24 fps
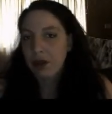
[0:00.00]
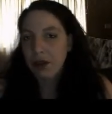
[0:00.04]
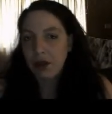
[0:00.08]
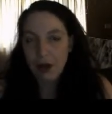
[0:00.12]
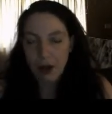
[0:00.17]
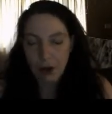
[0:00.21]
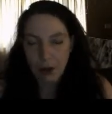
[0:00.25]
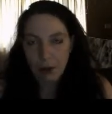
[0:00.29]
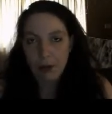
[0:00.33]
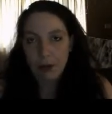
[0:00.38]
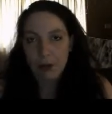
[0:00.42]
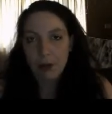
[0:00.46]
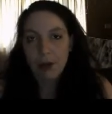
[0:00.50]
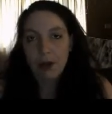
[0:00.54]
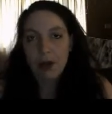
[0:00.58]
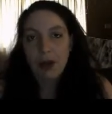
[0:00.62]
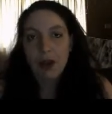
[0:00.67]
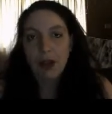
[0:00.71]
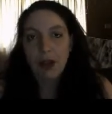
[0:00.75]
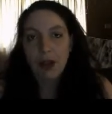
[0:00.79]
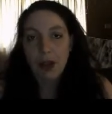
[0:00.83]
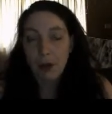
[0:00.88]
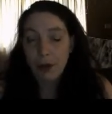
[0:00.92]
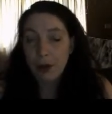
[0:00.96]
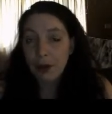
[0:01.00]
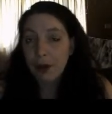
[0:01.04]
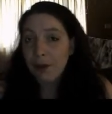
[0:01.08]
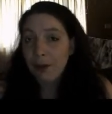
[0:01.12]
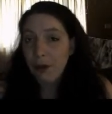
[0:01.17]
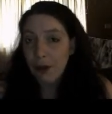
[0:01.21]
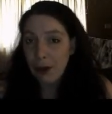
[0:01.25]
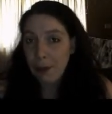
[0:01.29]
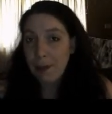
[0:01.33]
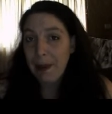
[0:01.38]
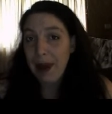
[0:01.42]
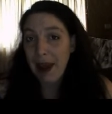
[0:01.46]
No. You look
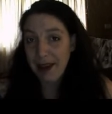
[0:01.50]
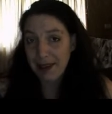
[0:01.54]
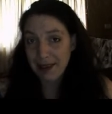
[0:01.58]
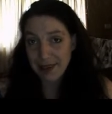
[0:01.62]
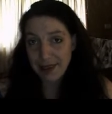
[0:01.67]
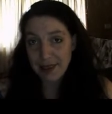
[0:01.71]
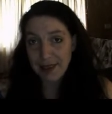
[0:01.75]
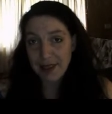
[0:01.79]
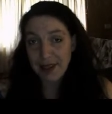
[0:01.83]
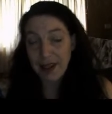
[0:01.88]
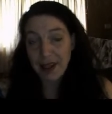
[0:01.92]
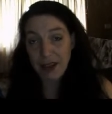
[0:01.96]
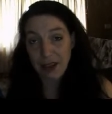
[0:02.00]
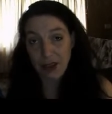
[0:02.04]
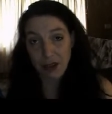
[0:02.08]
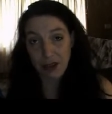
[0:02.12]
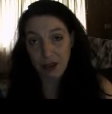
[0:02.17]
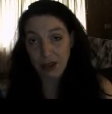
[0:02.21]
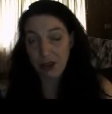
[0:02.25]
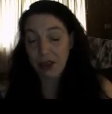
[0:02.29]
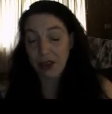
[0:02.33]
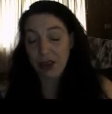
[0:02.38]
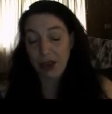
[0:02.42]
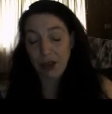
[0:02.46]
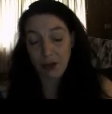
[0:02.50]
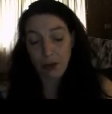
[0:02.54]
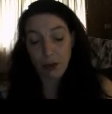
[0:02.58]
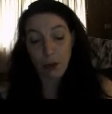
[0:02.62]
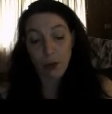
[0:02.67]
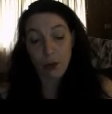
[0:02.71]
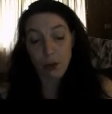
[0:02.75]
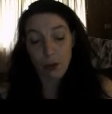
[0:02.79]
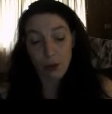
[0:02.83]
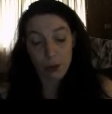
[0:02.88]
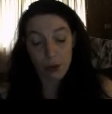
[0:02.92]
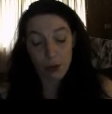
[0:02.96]
for the best, and
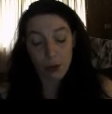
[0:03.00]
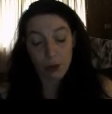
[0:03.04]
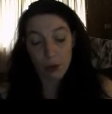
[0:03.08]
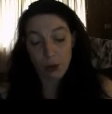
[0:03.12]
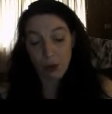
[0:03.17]
you